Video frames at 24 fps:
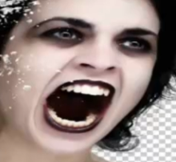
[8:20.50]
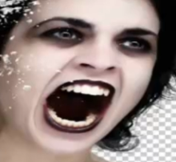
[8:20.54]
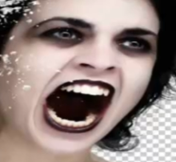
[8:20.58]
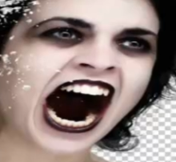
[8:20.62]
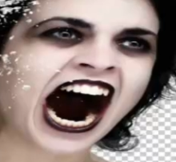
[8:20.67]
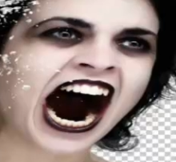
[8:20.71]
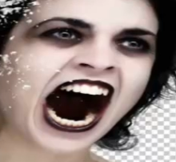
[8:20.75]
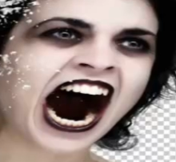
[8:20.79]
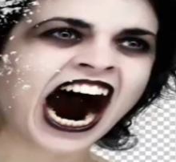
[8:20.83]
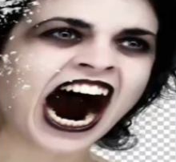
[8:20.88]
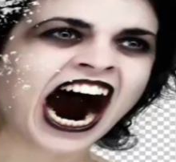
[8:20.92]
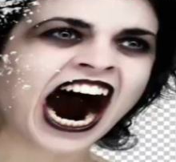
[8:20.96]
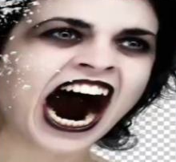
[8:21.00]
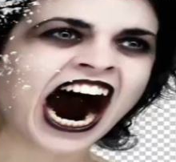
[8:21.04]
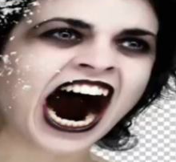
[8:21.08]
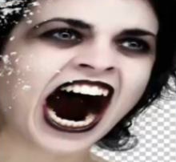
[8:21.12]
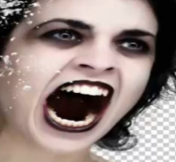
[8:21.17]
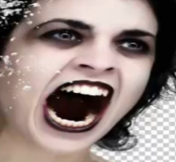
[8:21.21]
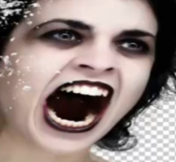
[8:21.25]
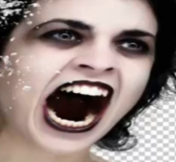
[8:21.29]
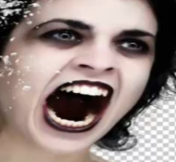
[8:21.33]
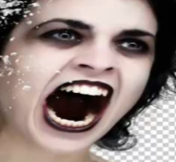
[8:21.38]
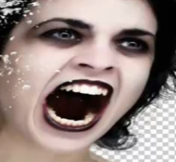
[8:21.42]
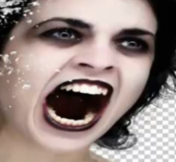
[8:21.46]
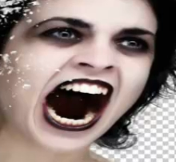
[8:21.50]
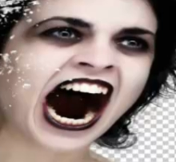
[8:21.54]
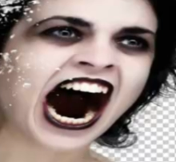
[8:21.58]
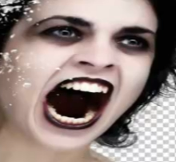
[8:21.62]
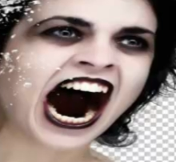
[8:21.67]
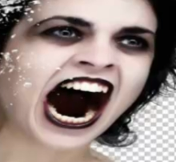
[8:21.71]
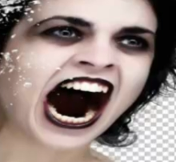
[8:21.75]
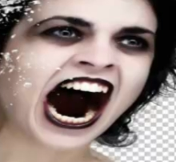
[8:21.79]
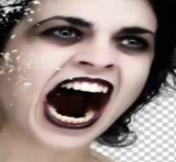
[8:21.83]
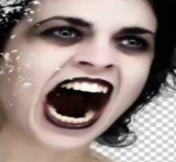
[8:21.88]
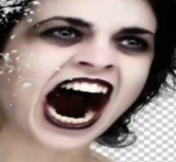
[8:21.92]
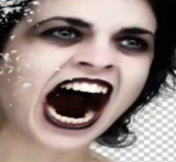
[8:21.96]

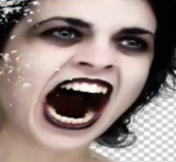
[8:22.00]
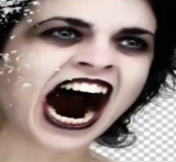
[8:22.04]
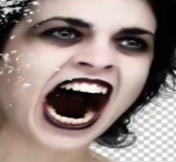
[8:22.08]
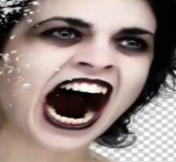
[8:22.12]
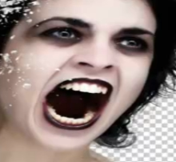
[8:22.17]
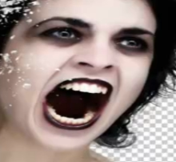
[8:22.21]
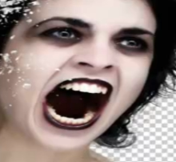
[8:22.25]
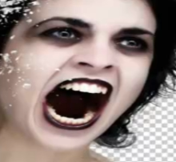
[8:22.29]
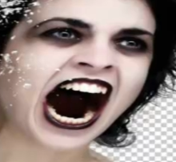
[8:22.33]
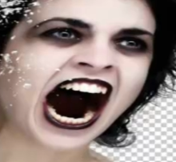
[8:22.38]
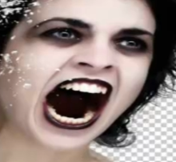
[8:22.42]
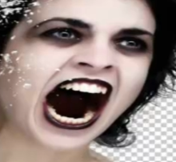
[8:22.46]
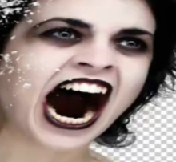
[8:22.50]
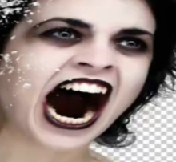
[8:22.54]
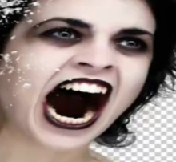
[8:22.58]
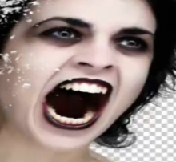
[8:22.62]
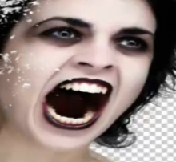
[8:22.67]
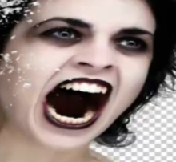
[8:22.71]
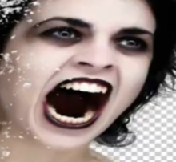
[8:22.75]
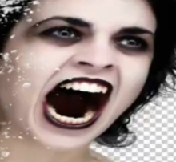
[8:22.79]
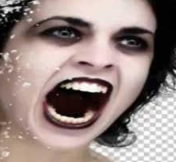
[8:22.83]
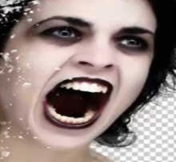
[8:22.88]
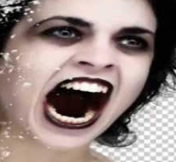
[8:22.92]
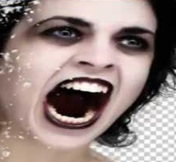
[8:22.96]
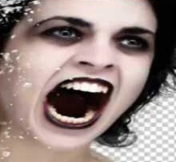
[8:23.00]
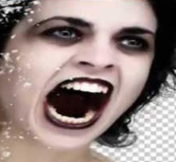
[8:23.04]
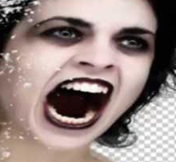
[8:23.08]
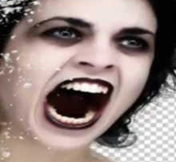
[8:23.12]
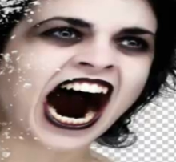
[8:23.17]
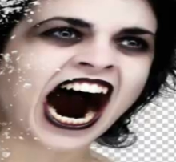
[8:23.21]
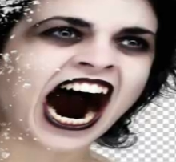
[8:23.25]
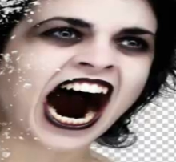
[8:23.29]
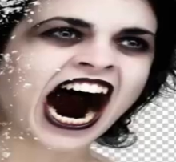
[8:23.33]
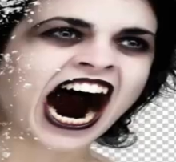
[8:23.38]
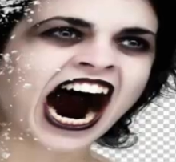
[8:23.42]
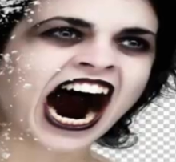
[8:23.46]

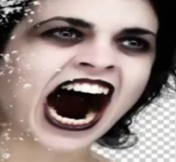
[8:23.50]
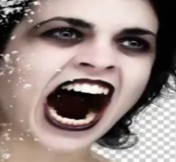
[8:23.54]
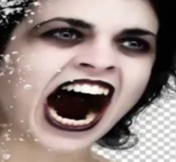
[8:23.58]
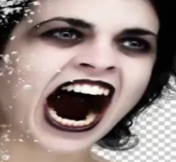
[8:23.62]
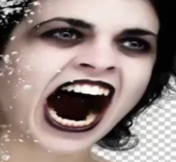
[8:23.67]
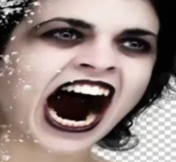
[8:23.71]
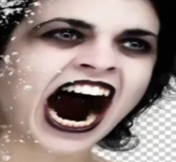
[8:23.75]
No one is speaking in this clip.